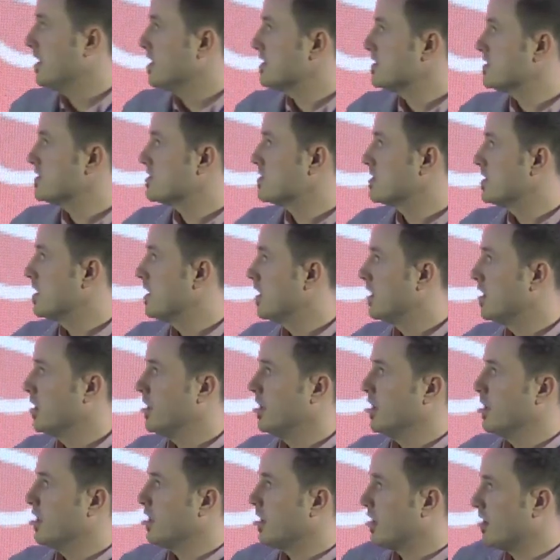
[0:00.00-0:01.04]
is
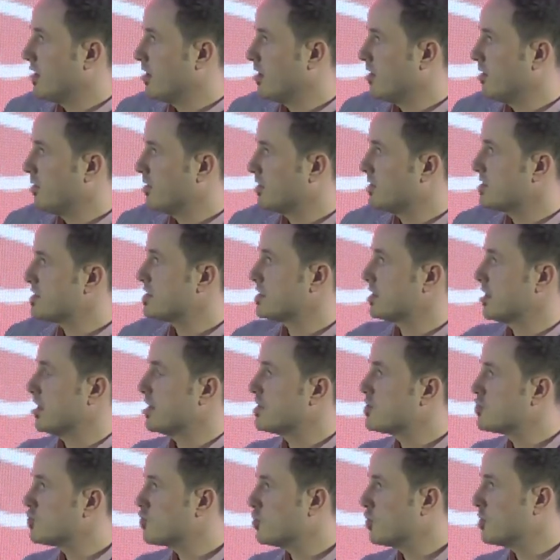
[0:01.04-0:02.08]
this
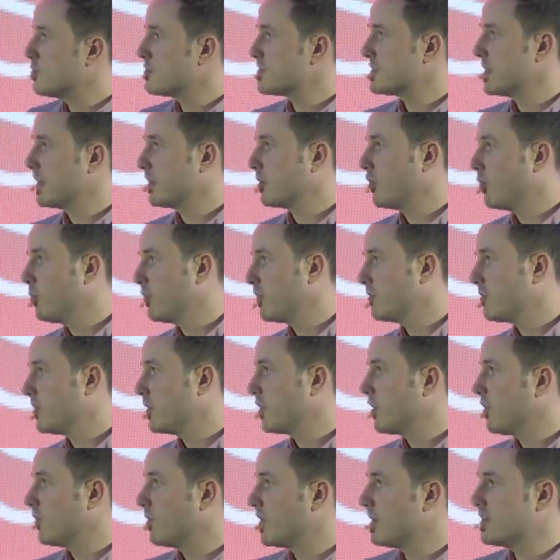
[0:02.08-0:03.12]
assumes that
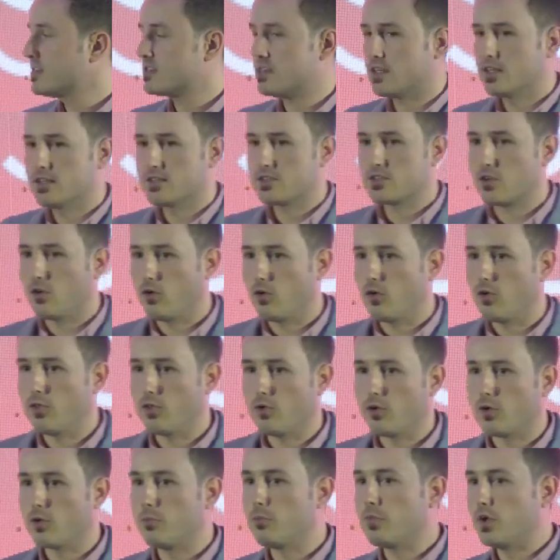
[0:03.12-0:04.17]
OpenVINO is installed
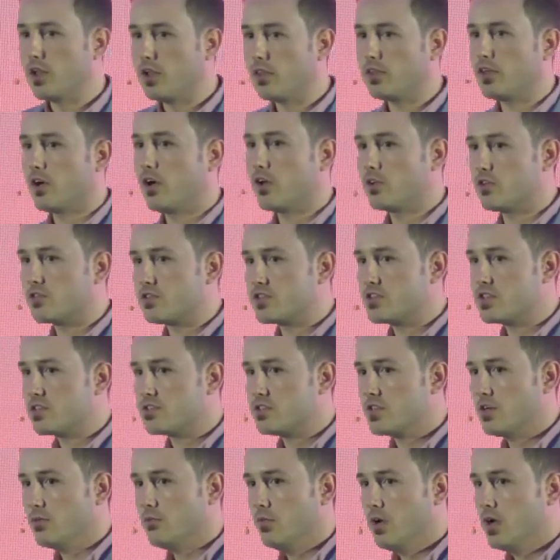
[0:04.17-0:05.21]
or built on your
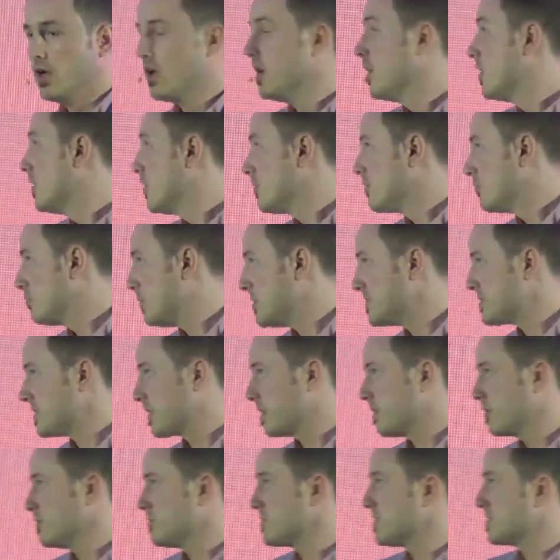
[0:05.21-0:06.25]
system.
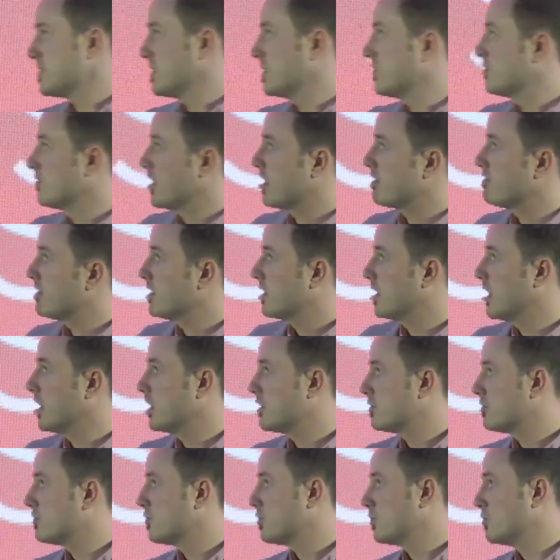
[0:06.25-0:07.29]
Basically, you just need to
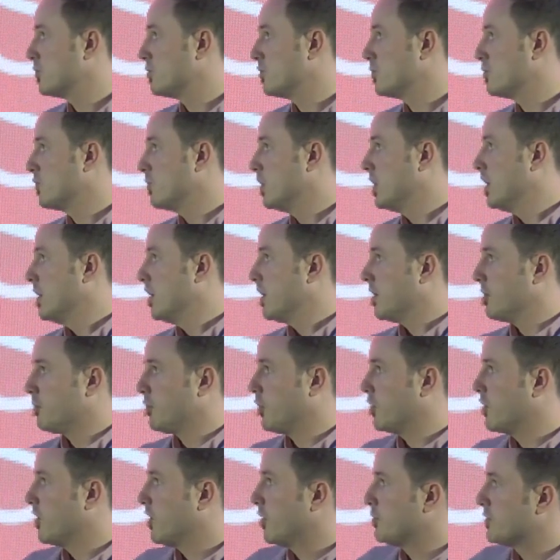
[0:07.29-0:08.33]
navigate to
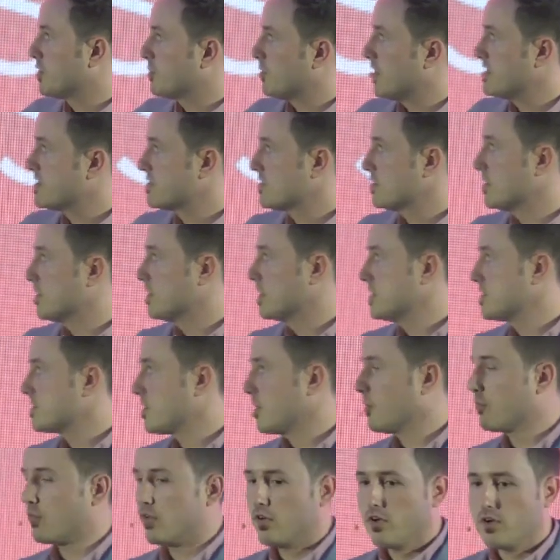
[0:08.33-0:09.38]
model optimizer install
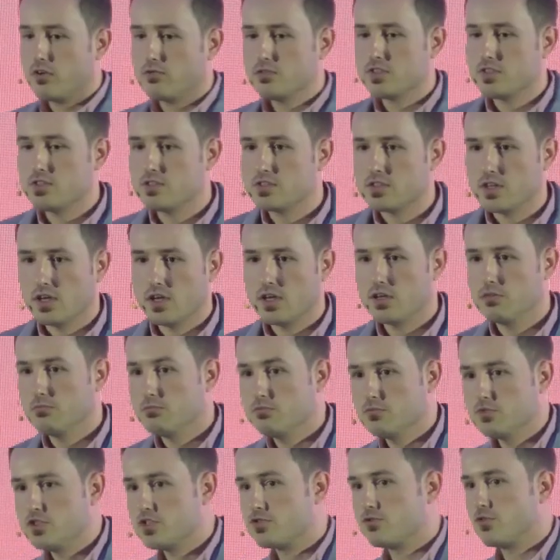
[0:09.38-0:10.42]
prerequisites and
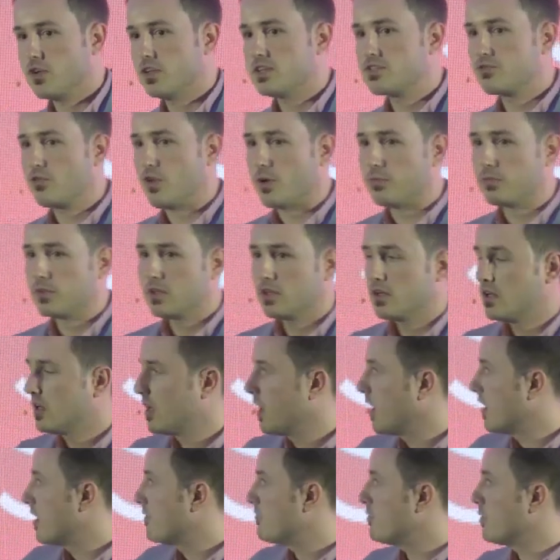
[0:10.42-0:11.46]
just run the script.
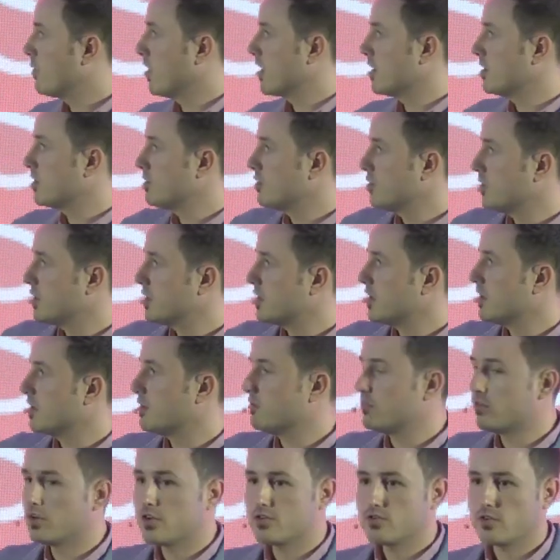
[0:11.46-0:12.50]
If you want to do it in a
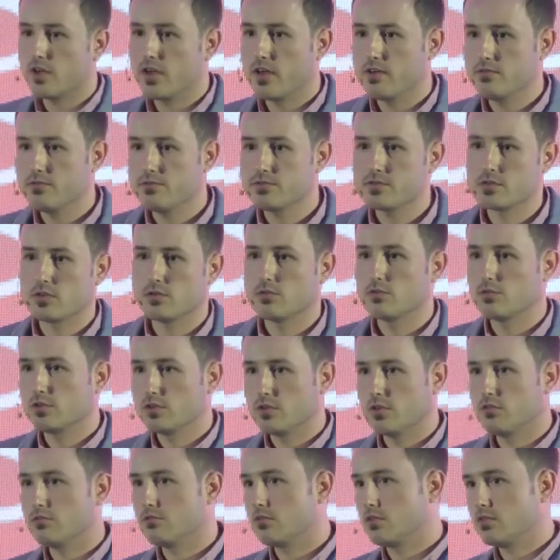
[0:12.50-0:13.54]
virtual env, so you
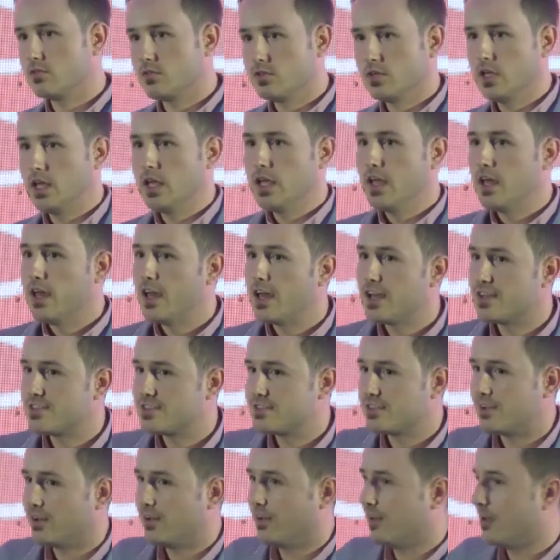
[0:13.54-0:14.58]
don't
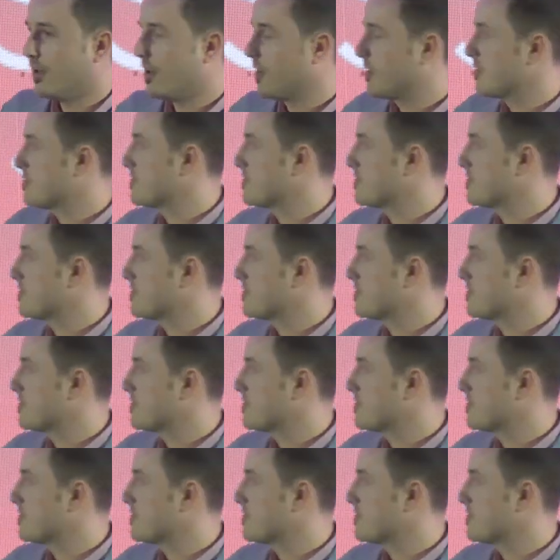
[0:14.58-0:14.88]
install a lot of